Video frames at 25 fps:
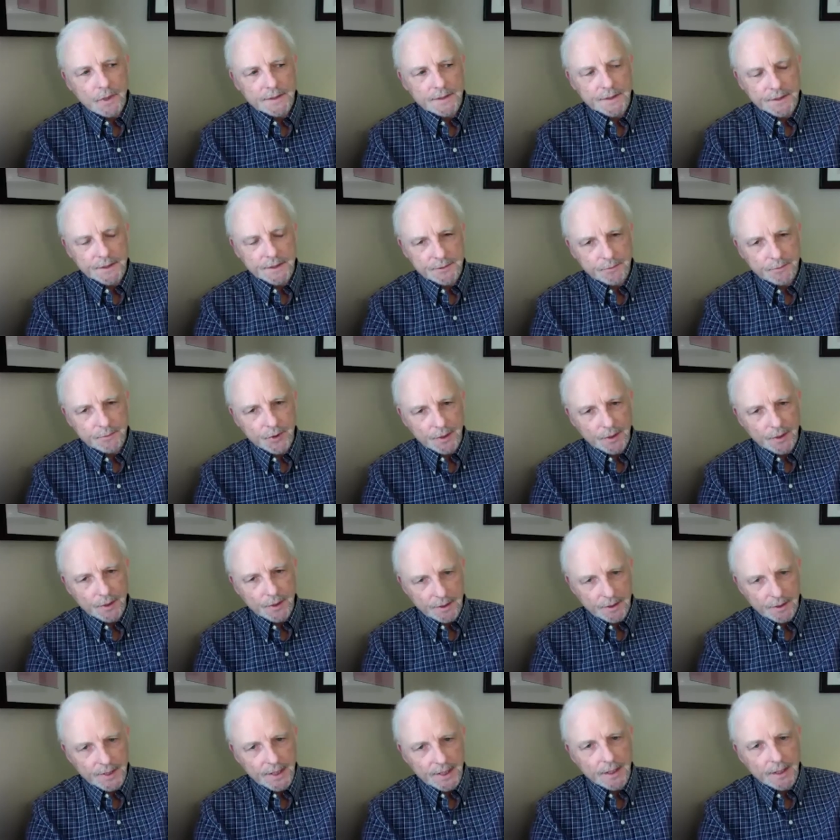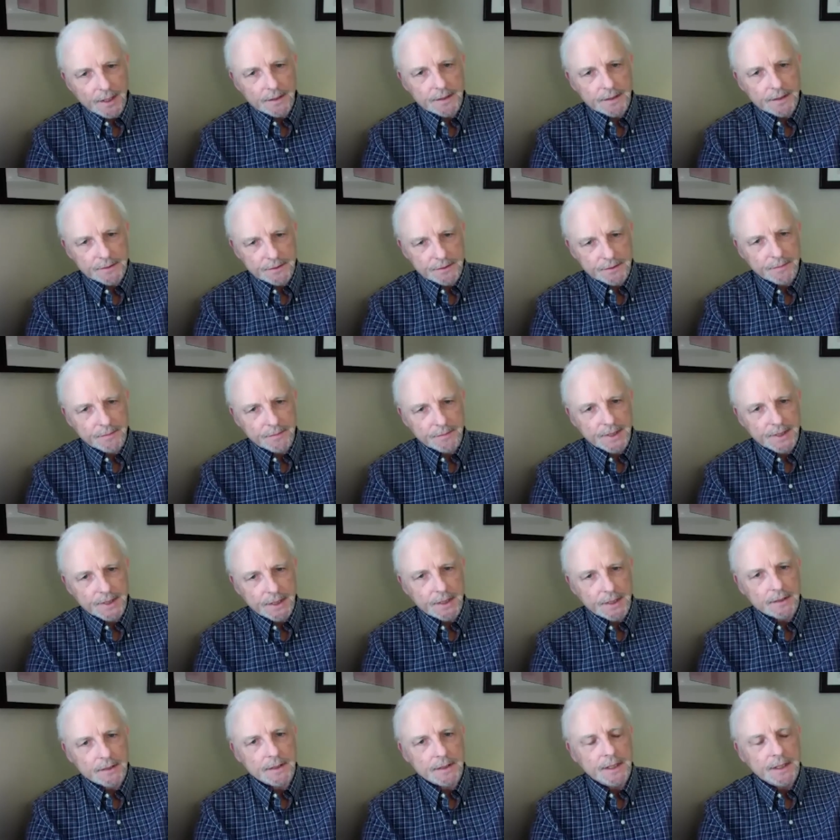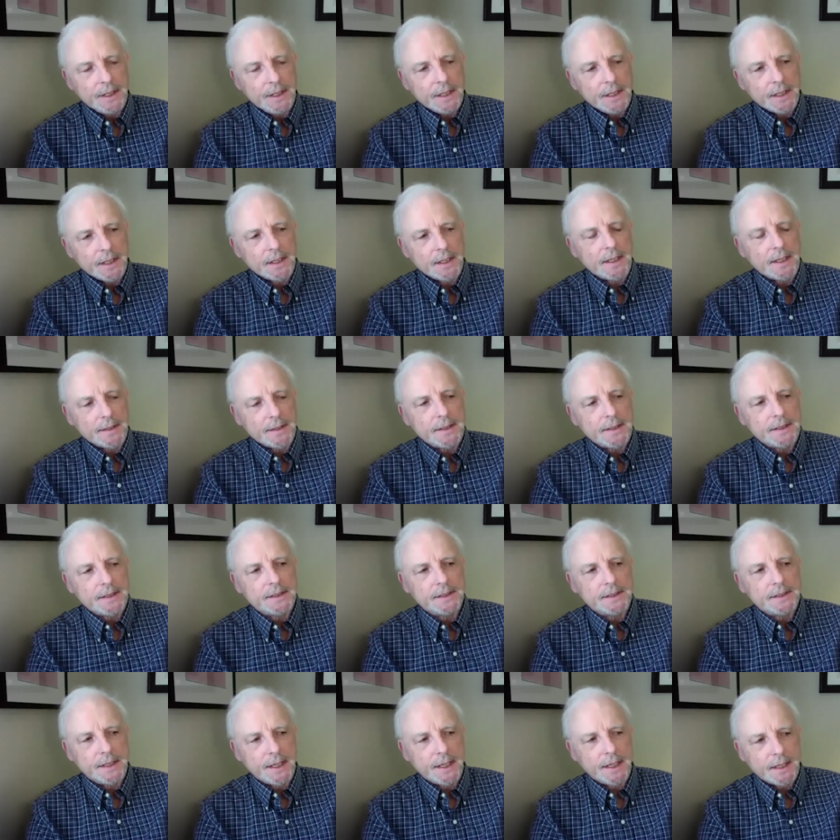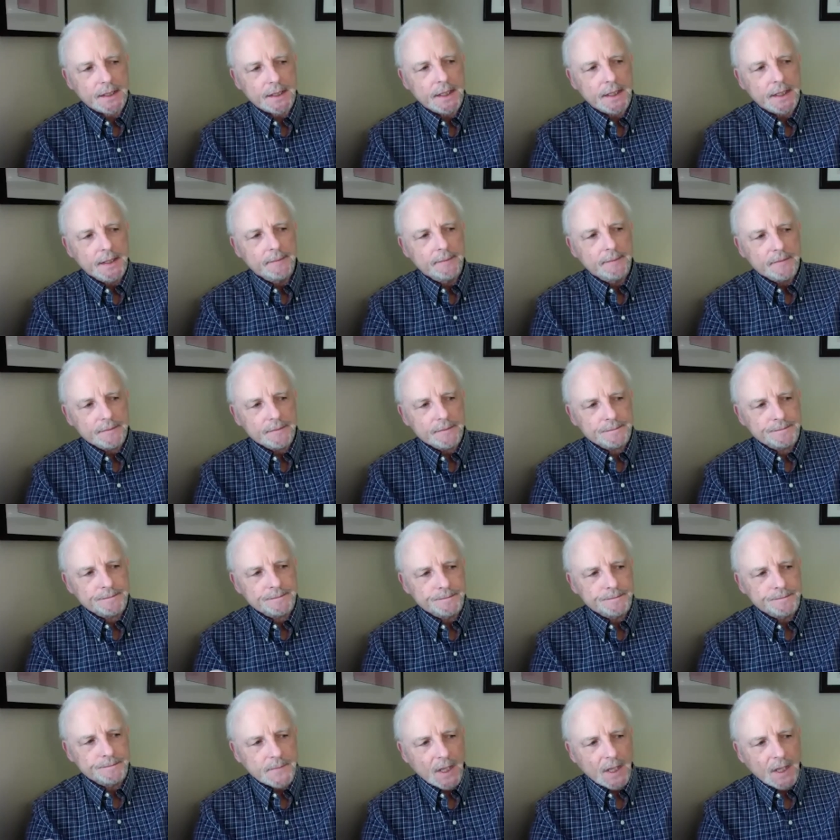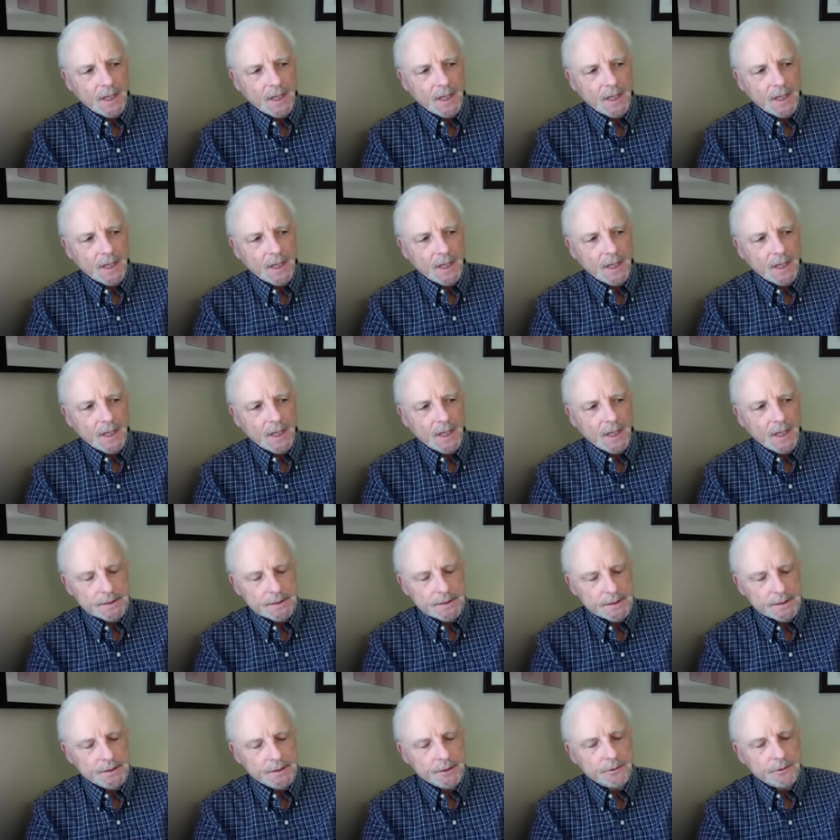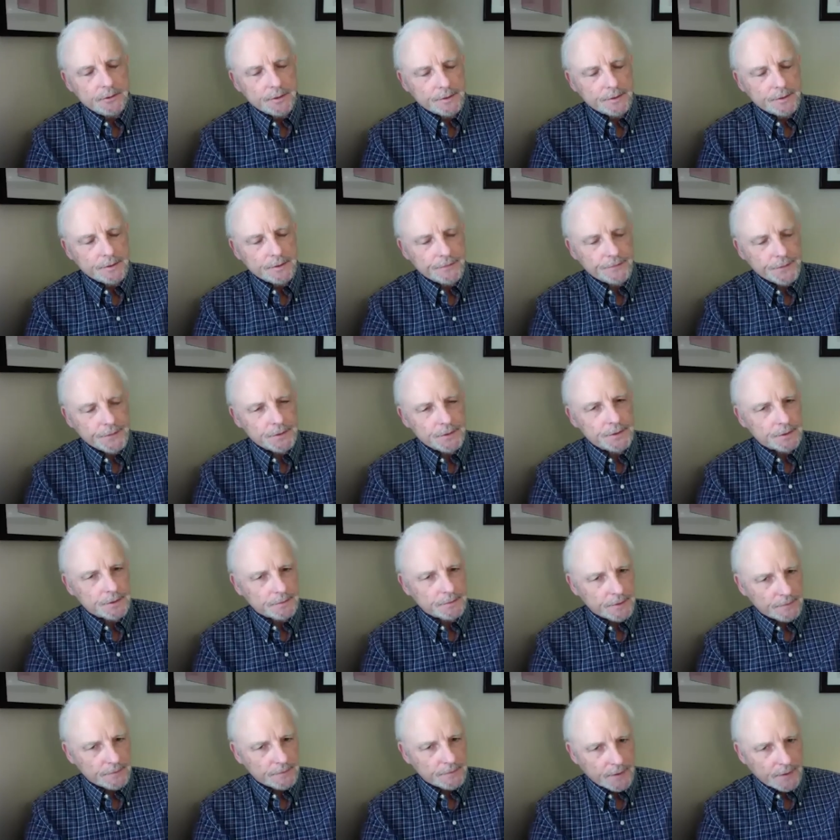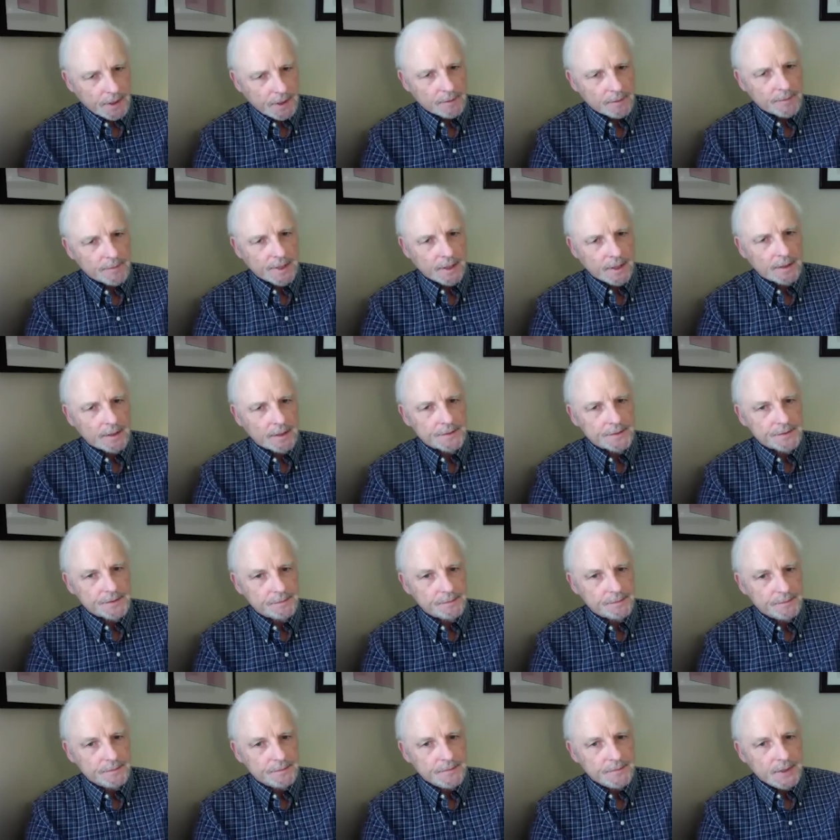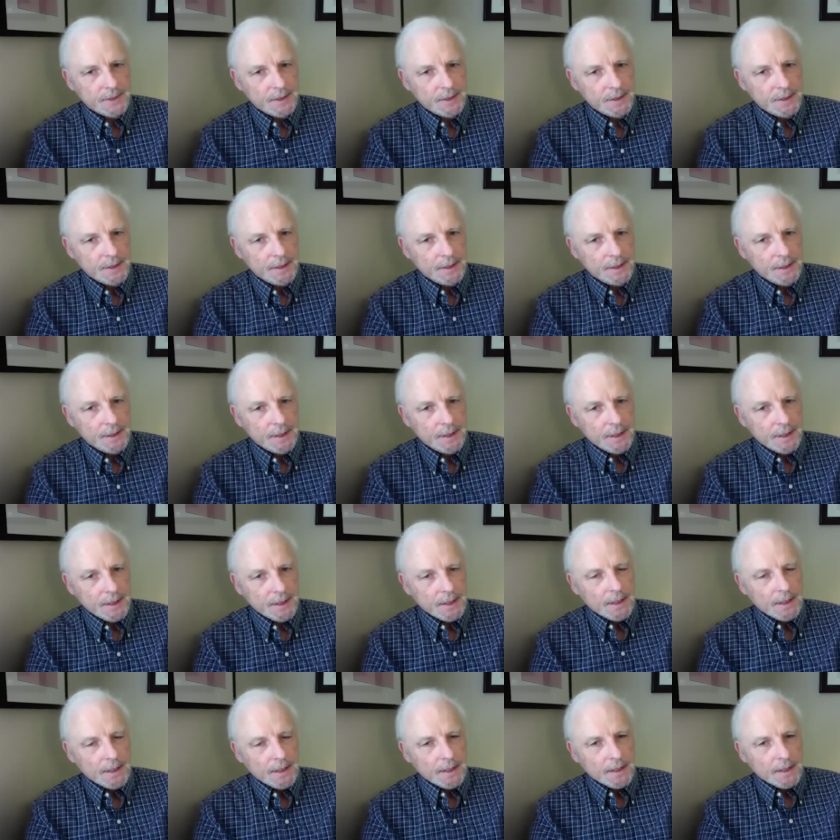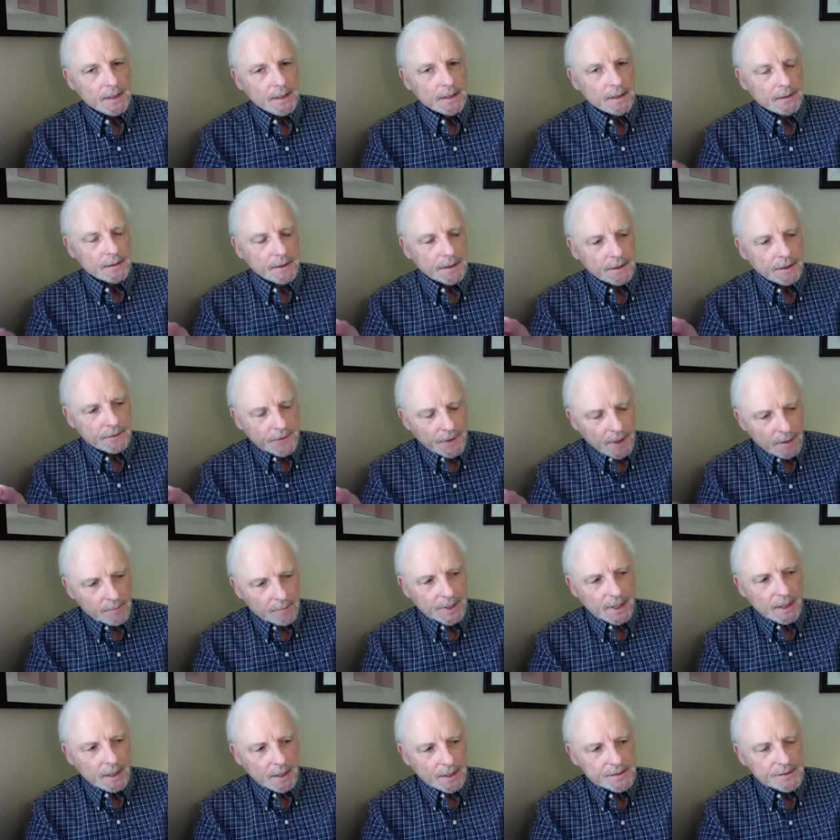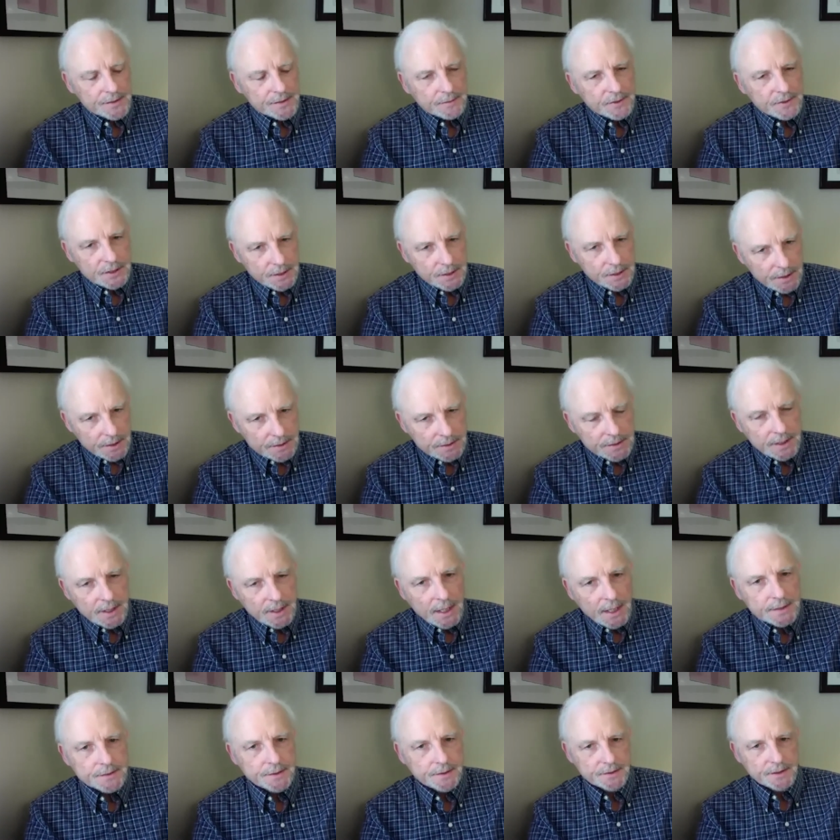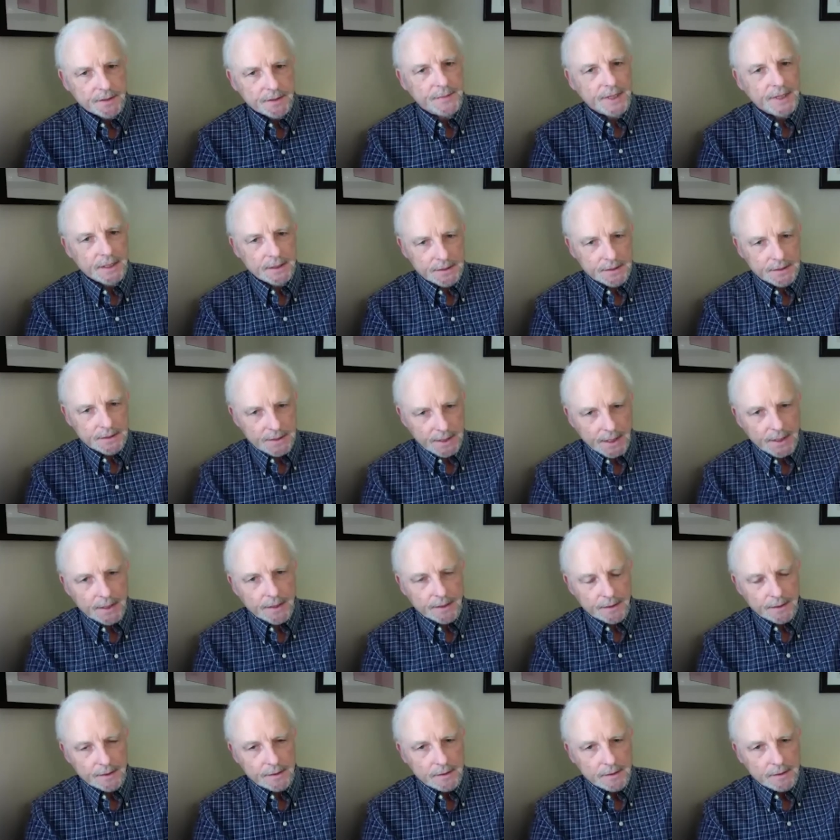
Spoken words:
this book is about. And I think that has a lot to do with the future of environmentalism. Environmentalism is not just about data.